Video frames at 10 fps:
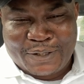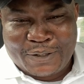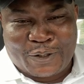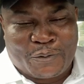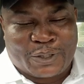
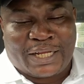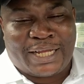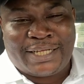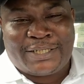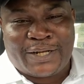So
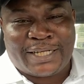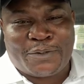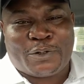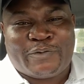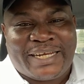Omotola
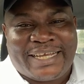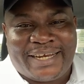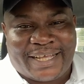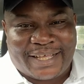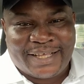Jalade was very
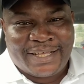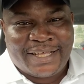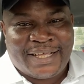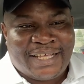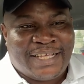clear.
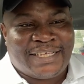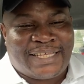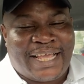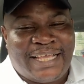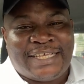He
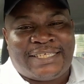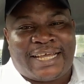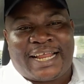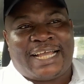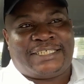said he's
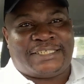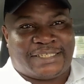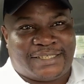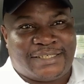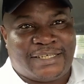an
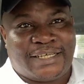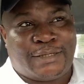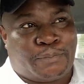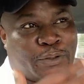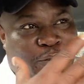actress.
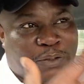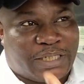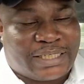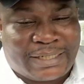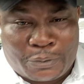He pursued
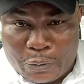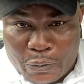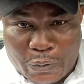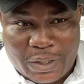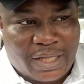his
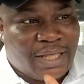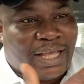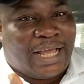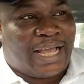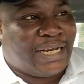goal,
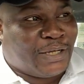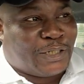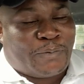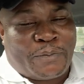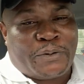and the
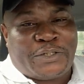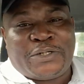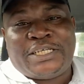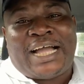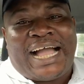husband pursued
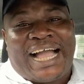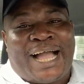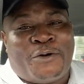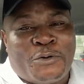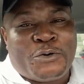his
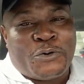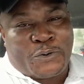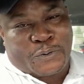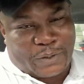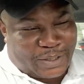own
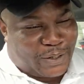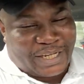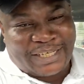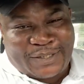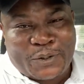goal.
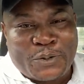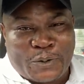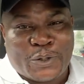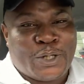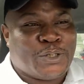
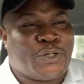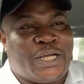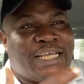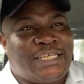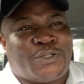So
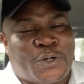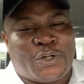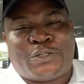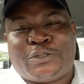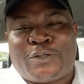he is not
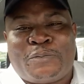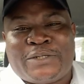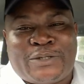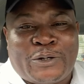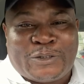going to stop
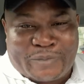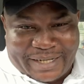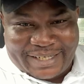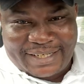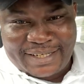his
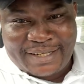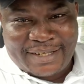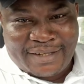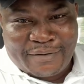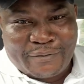husband
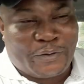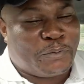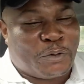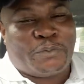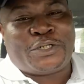
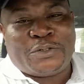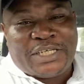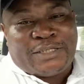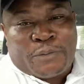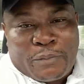from not pursuing
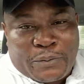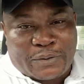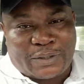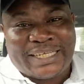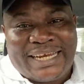his
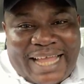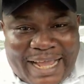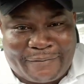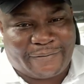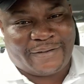purpose in
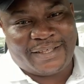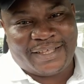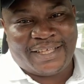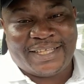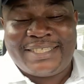life.
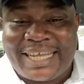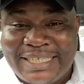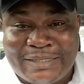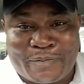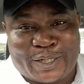
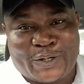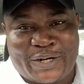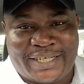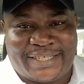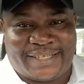That is
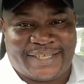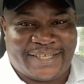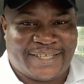maturity.